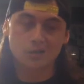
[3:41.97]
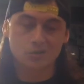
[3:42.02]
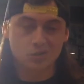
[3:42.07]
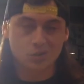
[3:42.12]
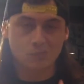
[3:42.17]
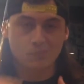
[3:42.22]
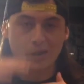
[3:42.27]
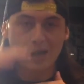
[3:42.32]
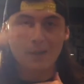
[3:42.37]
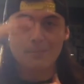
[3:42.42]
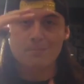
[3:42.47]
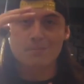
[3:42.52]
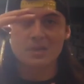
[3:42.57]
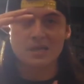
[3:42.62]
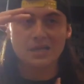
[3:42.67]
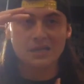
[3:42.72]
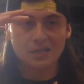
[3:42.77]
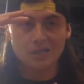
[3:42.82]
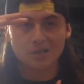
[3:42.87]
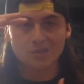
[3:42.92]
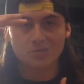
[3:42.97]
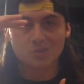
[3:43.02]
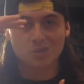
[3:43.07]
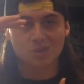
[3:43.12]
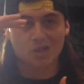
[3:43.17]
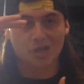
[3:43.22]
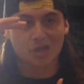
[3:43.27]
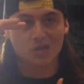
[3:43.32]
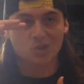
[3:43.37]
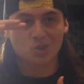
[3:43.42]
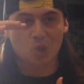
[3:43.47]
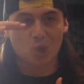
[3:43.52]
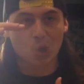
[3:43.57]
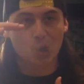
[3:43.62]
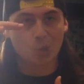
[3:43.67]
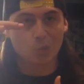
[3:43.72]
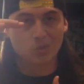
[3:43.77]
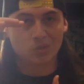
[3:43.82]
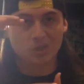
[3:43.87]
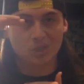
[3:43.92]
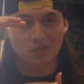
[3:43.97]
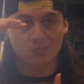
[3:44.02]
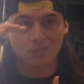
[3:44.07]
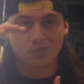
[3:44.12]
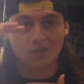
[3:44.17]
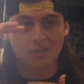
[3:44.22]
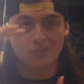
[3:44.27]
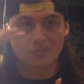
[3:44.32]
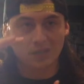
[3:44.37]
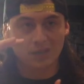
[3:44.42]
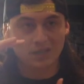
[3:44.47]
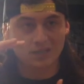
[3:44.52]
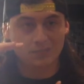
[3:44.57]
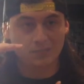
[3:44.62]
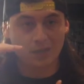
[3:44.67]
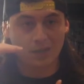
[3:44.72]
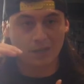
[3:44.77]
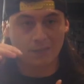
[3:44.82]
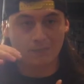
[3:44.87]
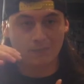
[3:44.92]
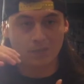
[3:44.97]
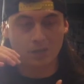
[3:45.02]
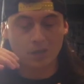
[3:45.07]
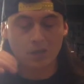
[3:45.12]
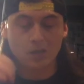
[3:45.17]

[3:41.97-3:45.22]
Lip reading: So about medium size O is going to be your best bet.